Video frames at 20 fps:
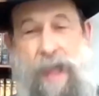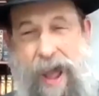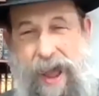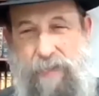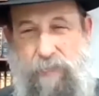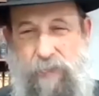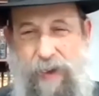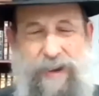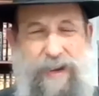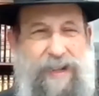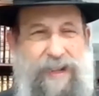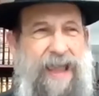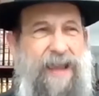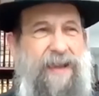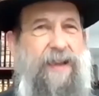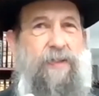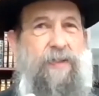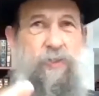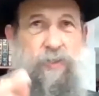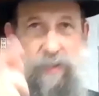I want to get
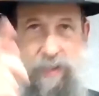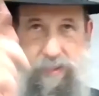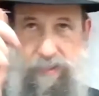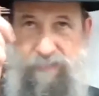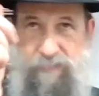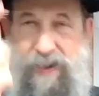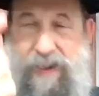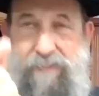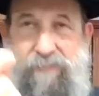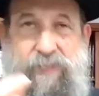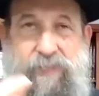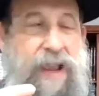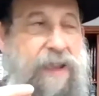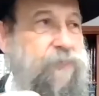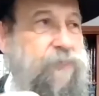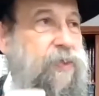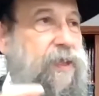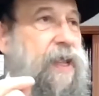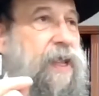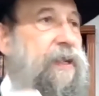into this, if I have time
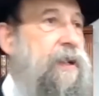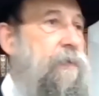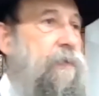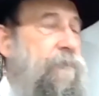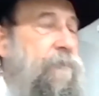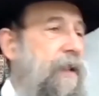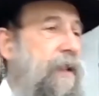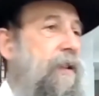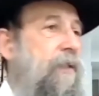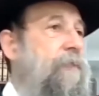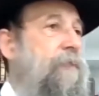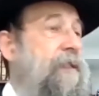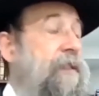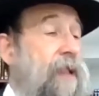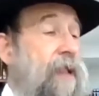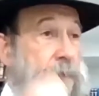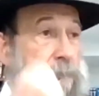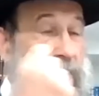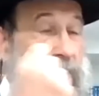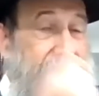to get in, a little bit
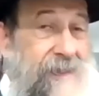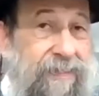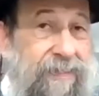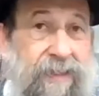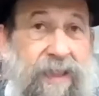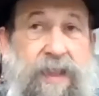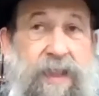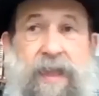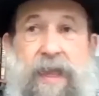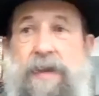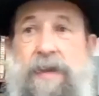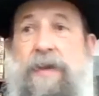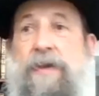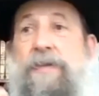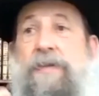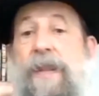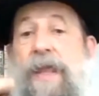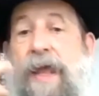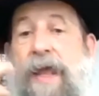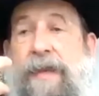Kabbalistic and
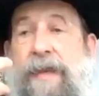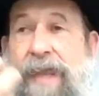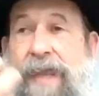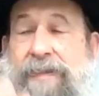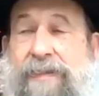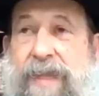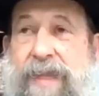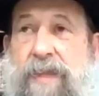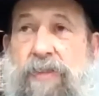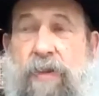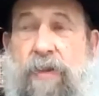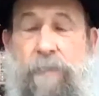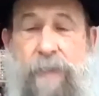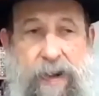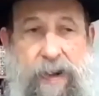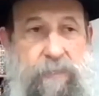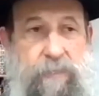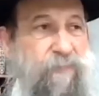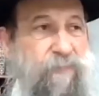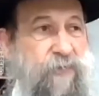ideas
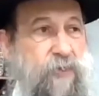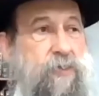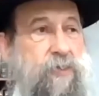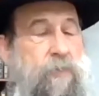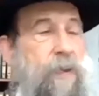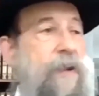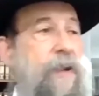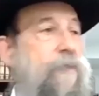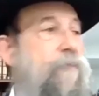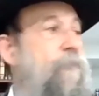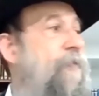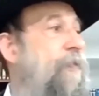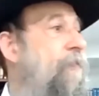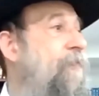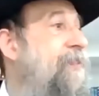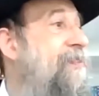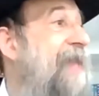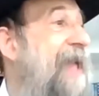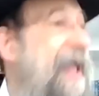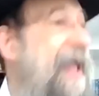about it. But first I want to
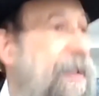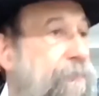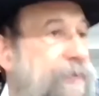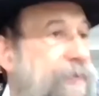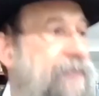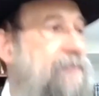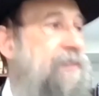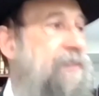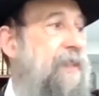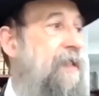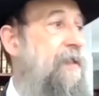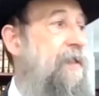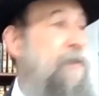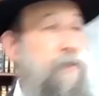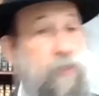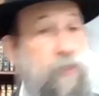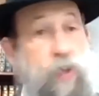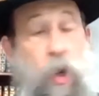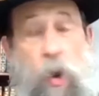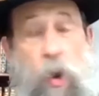with the ABC,
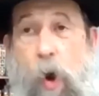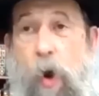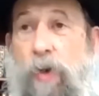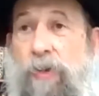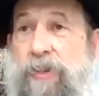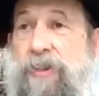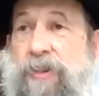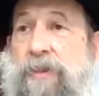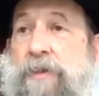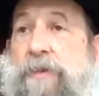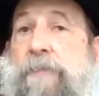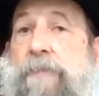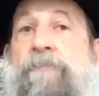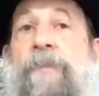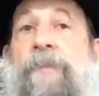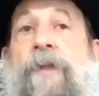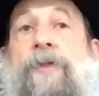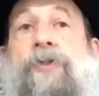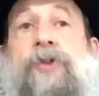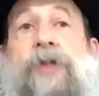the laws,
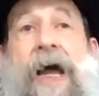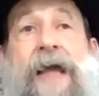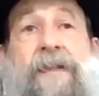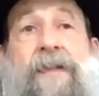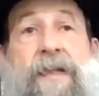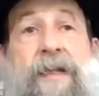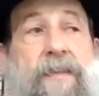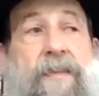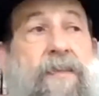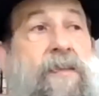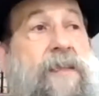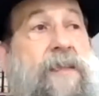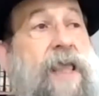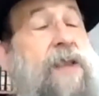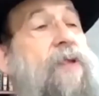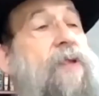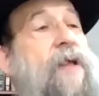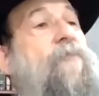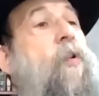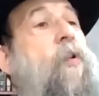shatnez.
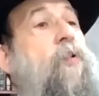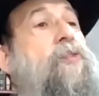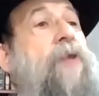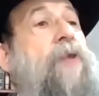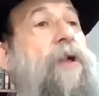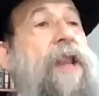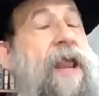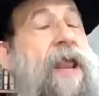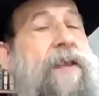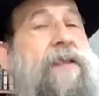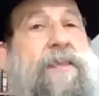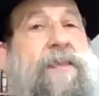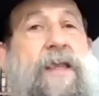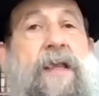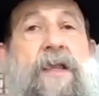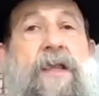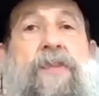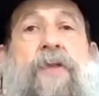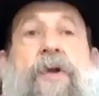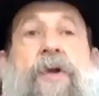Then you have also another thing
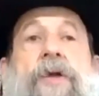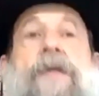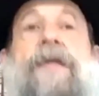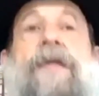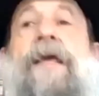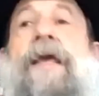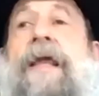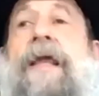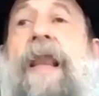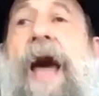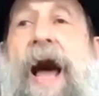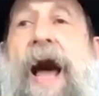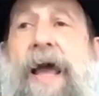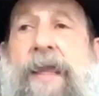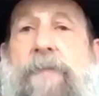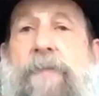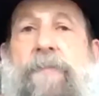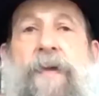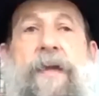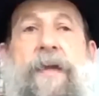is
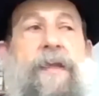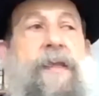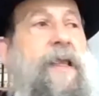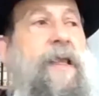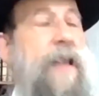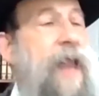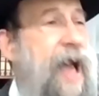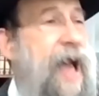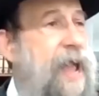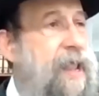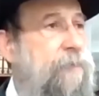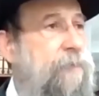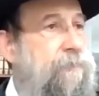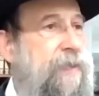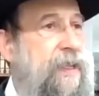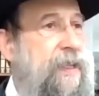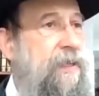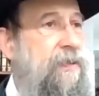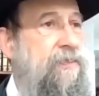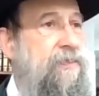kilaim. Kilaim
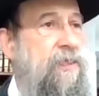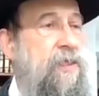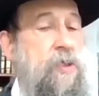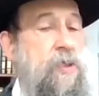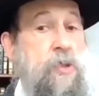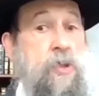means